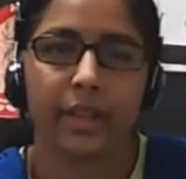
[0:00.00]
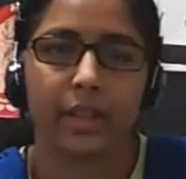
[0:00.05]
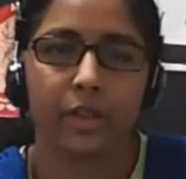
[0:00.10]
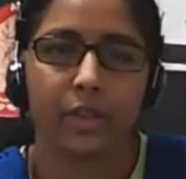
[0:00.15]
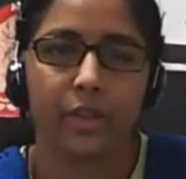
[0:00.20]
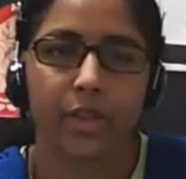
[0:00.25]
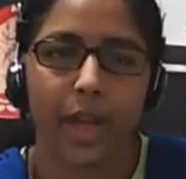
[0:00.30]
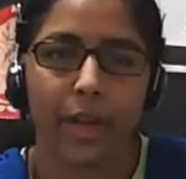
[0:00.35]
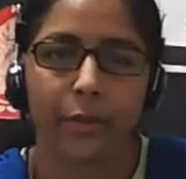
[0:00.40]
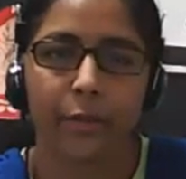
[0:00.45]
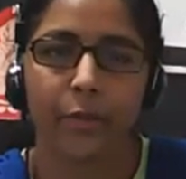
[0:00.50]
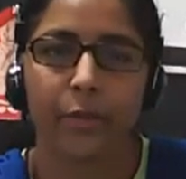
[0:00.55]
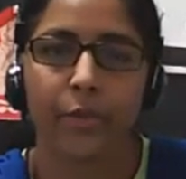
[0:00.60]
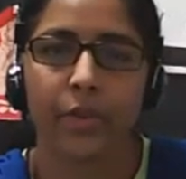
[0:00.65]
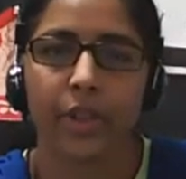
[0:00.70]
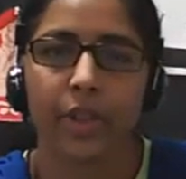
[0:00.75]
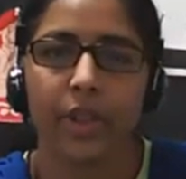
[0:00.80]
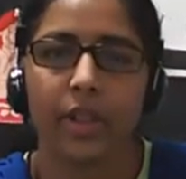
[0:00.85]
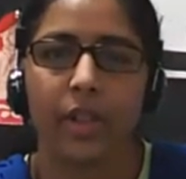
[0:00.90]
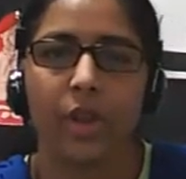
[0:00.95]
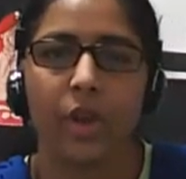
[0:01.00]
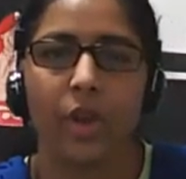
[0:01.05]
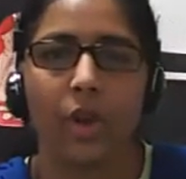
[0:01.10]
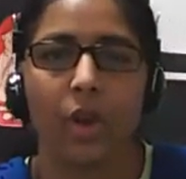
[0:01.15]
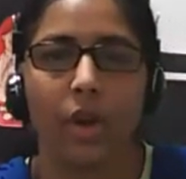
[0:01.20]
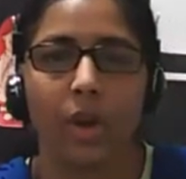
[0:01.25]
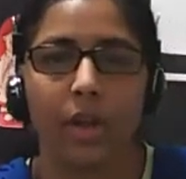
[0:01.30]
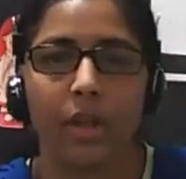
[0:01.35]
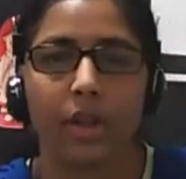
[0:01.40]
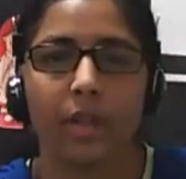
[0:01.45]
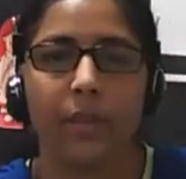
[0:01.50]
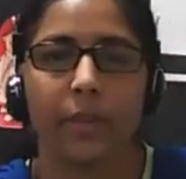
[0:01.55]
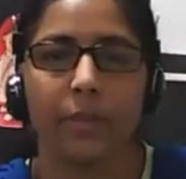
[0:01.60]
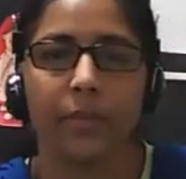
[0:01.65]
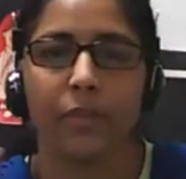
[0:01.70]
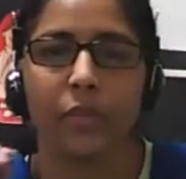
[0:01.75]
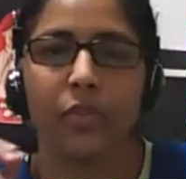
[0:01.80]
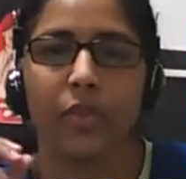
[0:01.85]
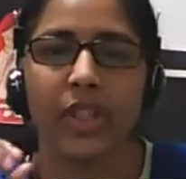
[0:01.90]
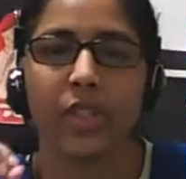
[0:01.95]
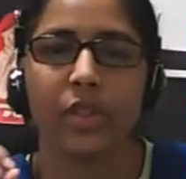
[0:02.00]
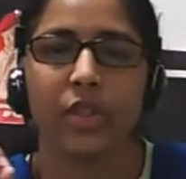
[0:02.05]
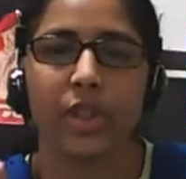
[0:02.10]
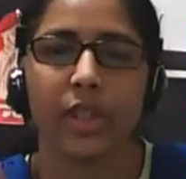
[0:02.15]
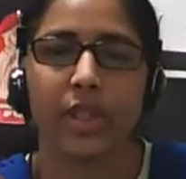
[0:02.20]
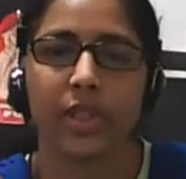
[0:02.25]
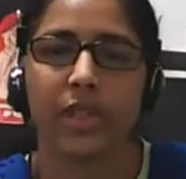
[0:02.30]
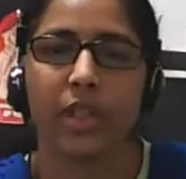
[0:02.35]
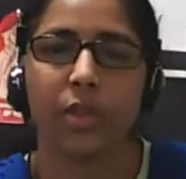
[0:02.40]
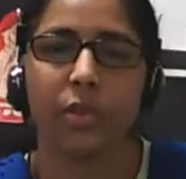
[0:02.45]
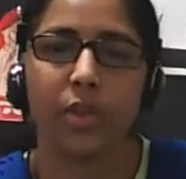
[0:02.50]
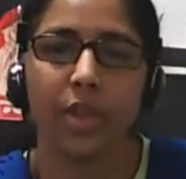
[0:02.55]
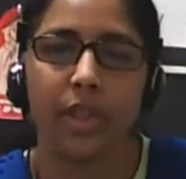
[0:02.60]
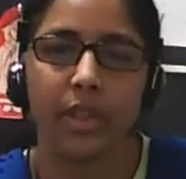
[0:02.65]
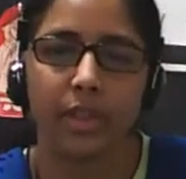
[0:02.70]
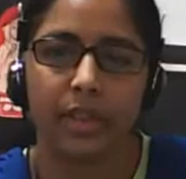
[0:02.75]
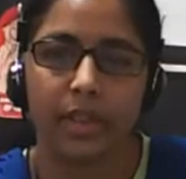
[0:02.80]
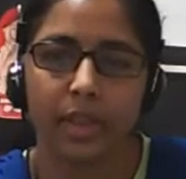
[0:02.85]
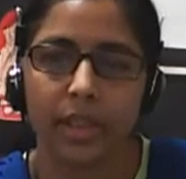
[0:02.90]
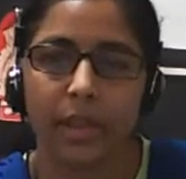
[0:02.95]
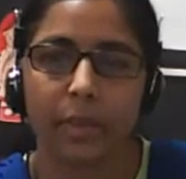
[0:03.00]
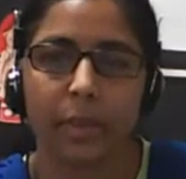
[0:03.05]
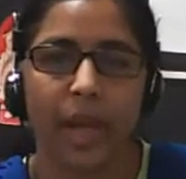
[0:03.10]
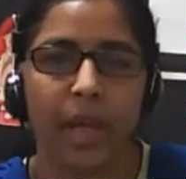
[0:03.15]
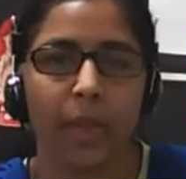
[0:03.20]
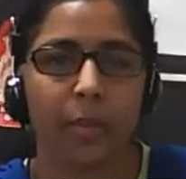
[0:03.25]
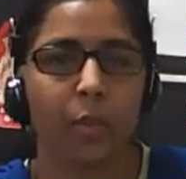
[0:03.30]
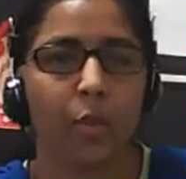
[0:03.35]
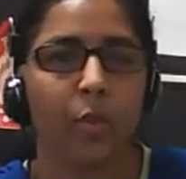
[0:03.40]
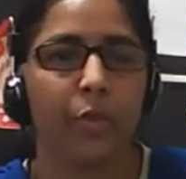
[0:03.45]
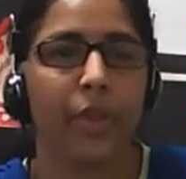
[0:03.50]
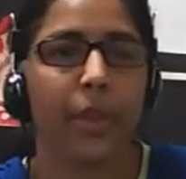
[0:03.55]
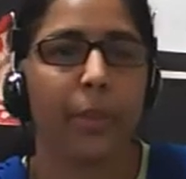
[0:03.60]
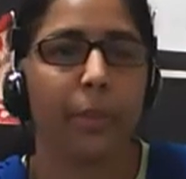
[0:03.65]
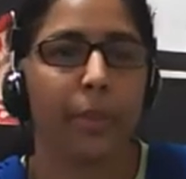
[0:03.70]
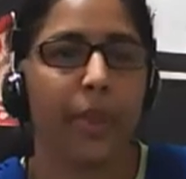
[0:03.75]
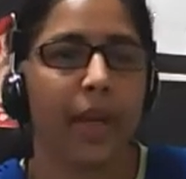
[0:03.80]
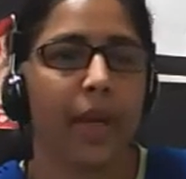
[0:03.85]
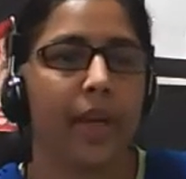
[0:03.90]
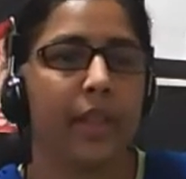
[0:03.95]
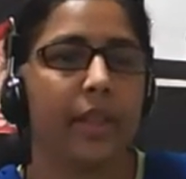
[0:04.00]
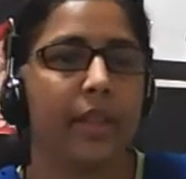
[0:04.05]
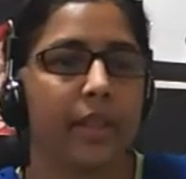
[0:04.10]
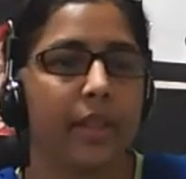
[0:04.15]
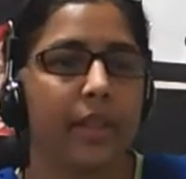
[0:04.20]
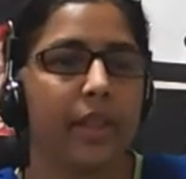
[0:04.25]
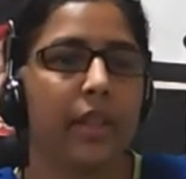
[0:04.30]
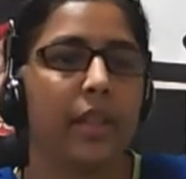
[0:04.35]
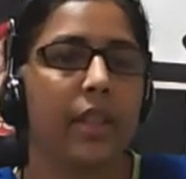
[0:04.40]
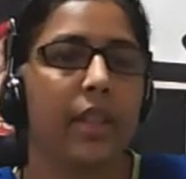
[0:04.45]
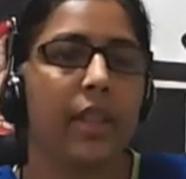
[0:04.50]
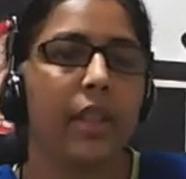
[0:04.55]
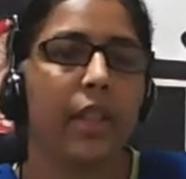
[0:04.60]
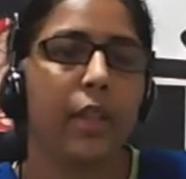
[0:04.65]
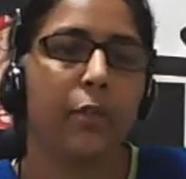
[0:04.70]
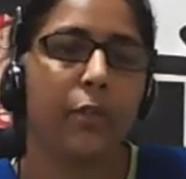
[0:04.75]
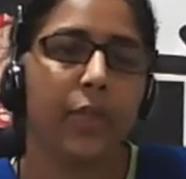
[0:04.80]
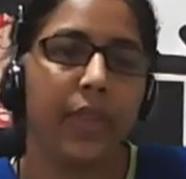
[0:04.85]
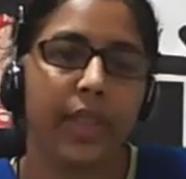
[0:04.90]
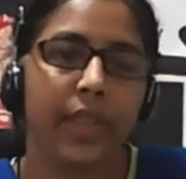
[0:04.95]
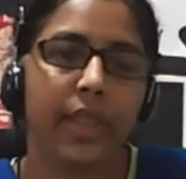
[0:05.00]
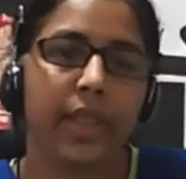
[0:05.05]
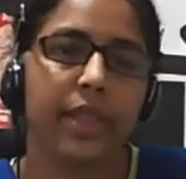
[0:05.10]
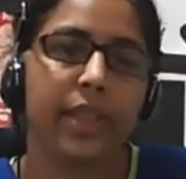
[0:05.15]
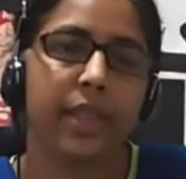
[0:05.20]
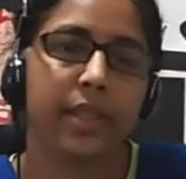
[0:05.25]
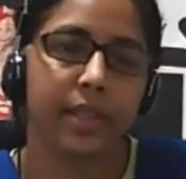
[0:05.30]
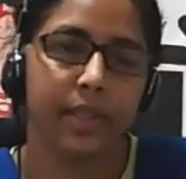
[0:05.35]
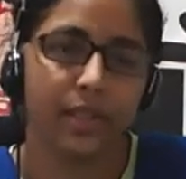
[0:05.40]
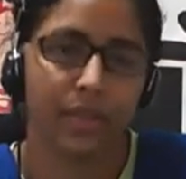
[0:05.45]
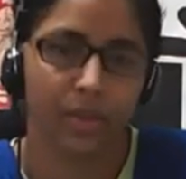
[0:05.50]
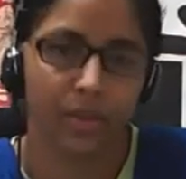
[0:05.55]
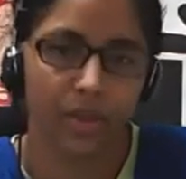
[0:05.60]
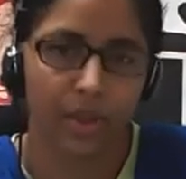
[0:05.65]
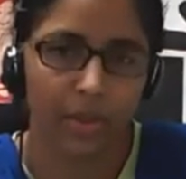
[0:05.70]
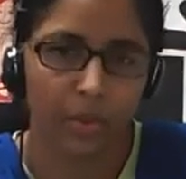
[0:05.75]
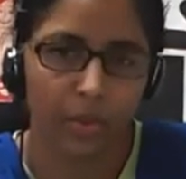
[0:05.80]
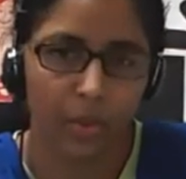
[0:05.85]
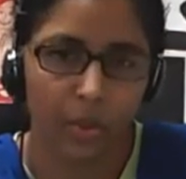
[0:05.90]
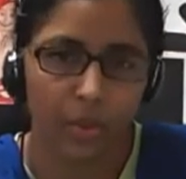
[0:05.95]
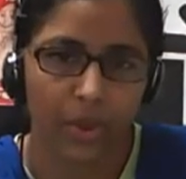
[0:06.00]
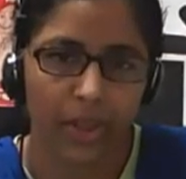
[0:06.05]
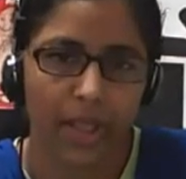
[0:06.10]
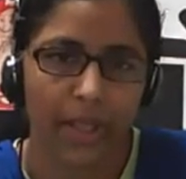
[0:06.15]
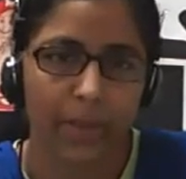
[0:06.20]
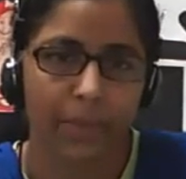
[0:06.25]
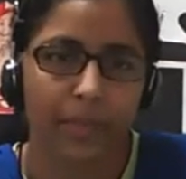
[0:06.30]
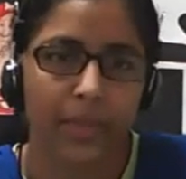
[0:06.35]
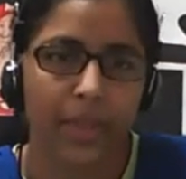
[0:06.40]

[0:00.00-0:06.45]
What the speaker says: shaft work, or which is the work done by moving part within the system. Okay.